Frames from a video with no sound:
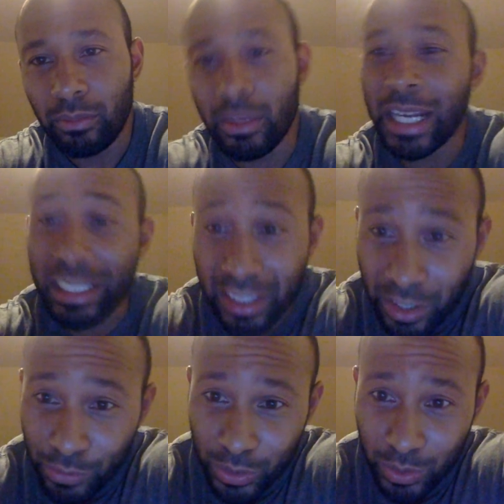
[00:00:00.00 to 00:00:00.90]
Now that's a
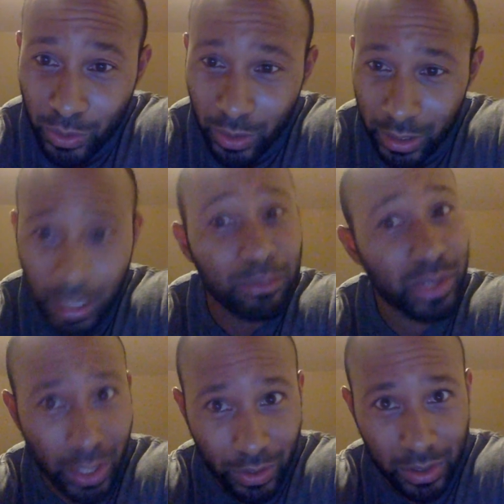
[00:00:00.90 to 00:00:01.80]
different story, and I'm
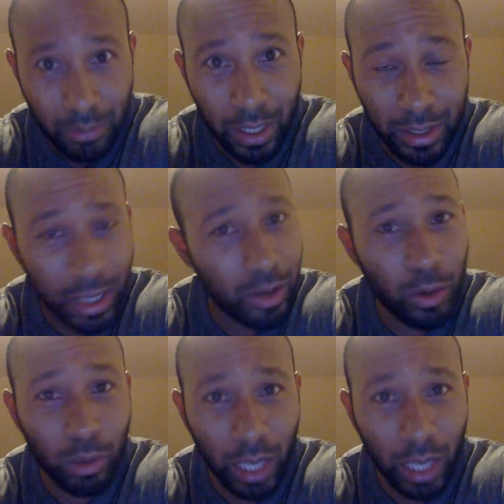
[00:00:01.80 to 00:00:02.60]
serious about that whole